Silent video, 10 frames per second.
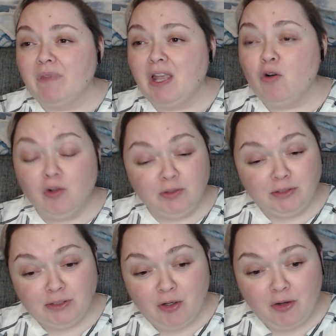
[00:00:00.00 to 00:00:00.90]

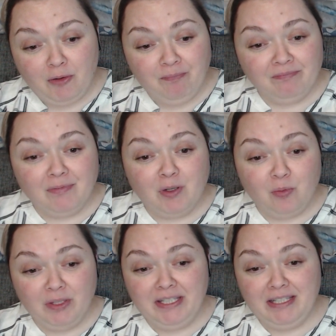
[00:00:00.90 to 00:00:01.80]
Also,
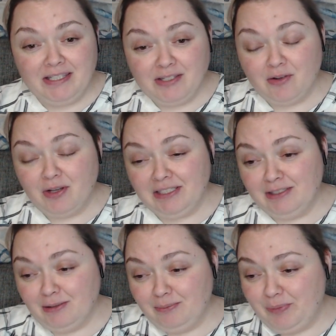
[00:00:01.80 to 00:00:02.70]
we saw a
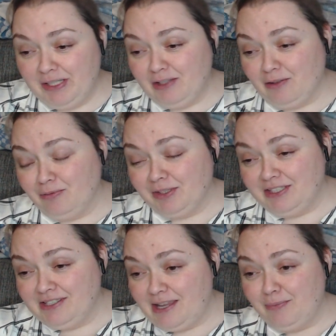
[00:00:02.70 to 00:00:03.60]
little bit of what
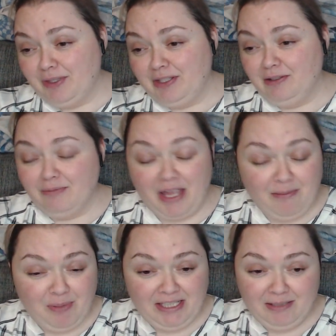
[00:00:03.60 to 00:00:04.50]
is
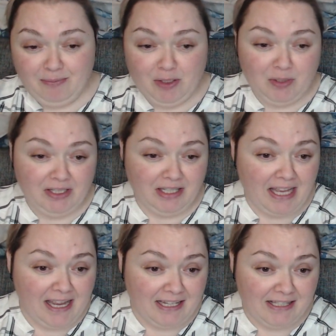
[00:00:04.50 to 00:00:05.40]
happening between the
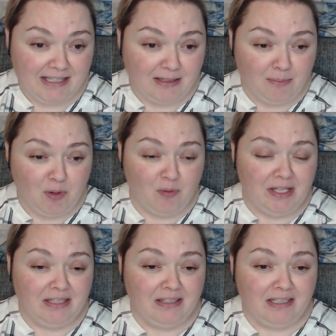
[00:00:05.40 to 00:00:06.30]
guys at the moment.